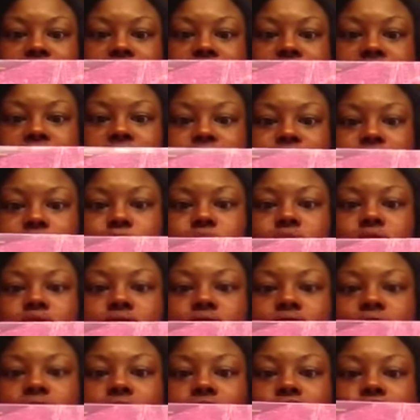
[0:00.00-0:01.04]
it's 100%
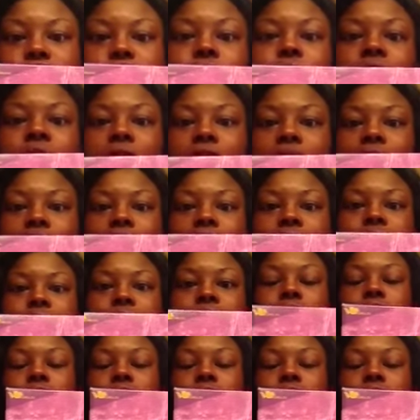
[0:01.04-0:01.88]
human hair.